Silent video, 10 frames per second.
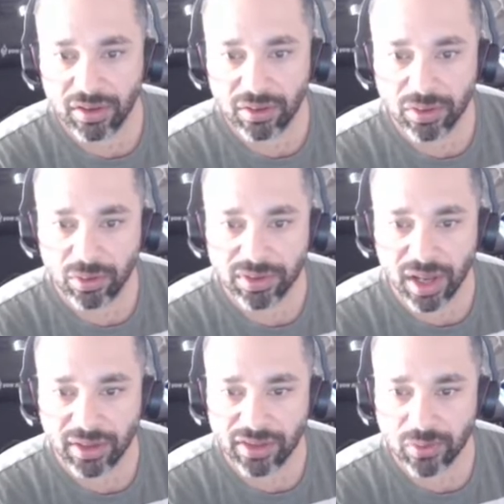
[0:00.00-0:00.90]
who's
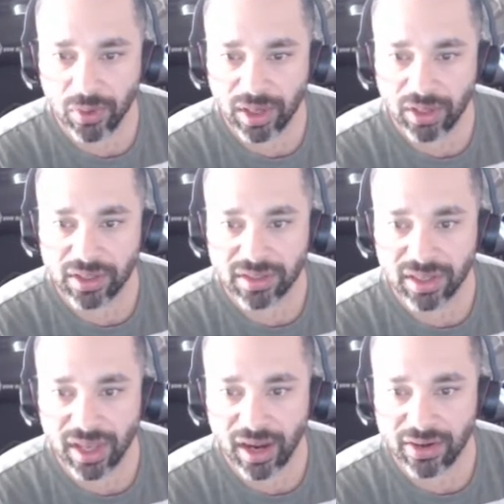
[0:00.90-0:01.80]
on this one. You can see
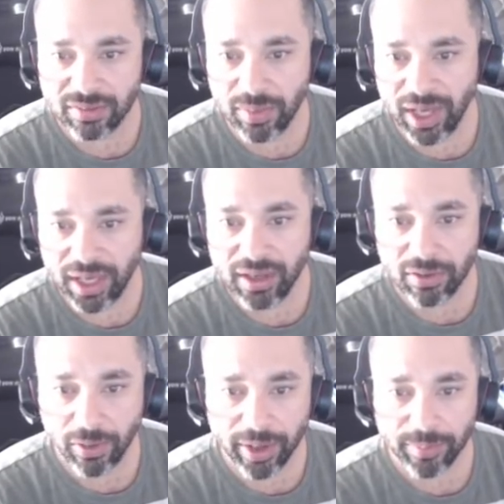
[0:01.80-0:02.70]
there's me,
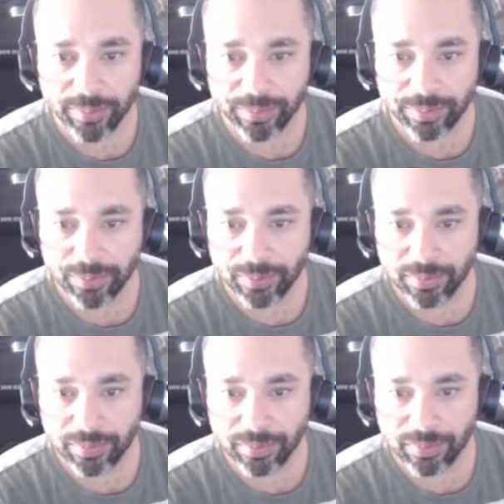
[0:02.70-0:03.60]
right?
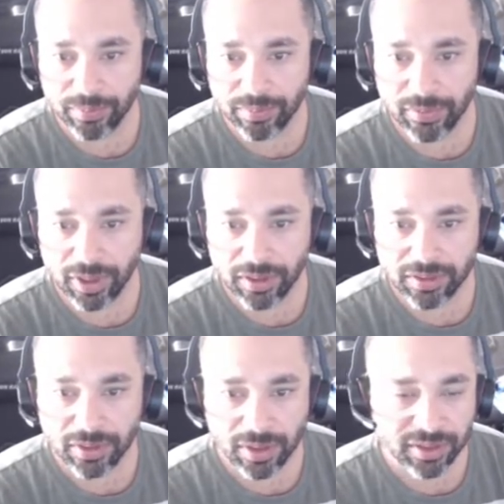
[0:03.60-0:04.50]

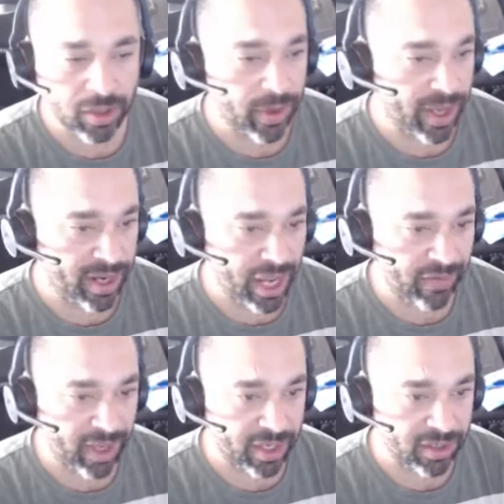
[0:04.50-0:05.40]
So let's go ahead and
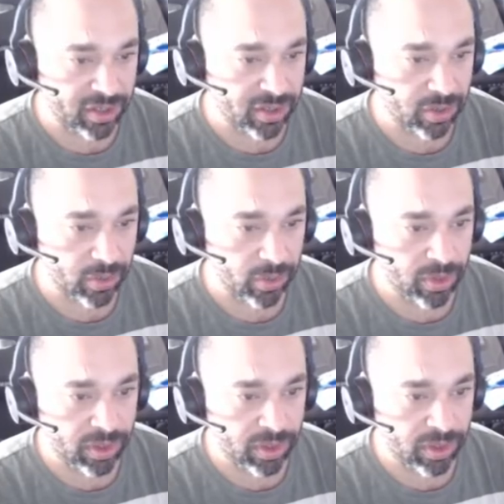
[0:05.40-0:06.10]
navigate to